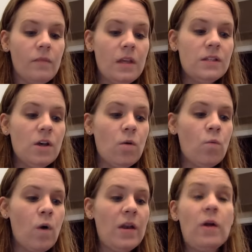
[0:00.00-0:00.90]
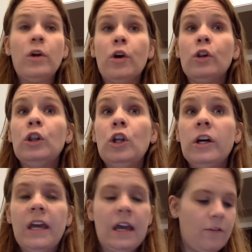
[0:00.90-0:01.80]
So what you're
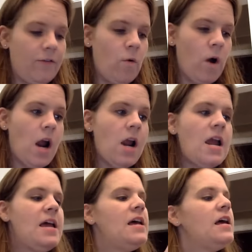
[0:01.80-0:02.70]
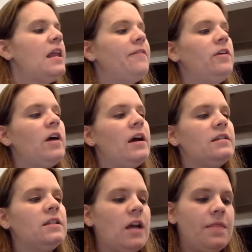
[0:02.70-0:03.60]
looking for, and if you
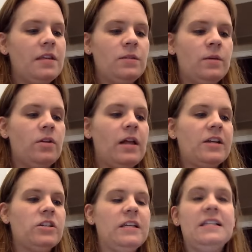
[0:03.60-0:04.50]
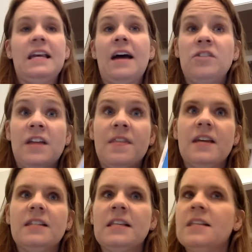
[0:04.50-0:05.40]
guys look at this one, you'll actually see I've done
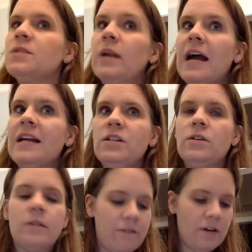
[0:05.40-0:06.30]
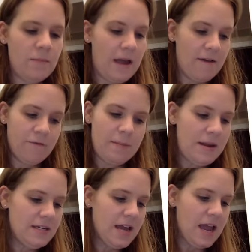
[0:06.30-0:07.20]
this. This is what I do every, every
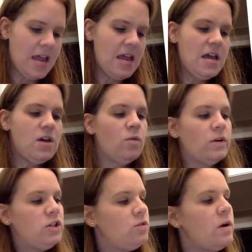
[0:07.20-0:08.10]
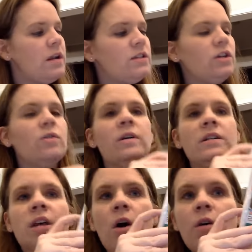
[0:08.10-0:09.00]
Monday. What you want to do
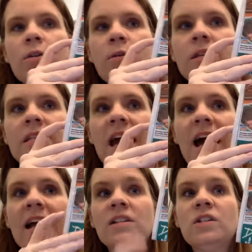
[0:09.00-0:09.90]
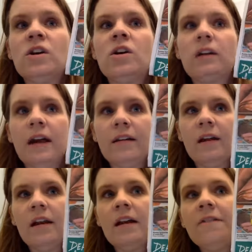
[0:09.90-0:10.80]
is go through this ad and circle it.
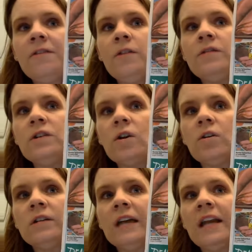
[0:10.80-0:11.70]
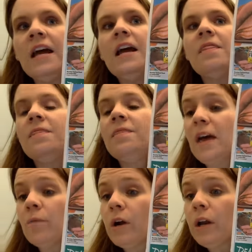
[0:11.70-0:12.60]
And if you've circled it,
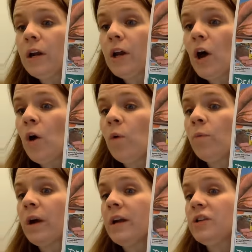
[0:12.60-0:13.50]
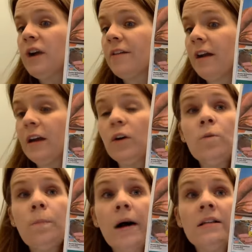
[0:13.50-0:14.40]
then we're going to go and we're going to try to find
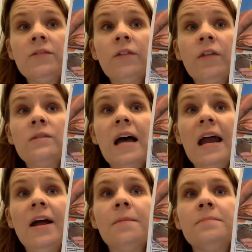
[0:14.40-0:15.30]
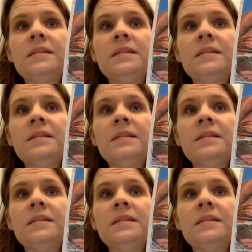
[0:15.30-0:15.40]
coupons for those items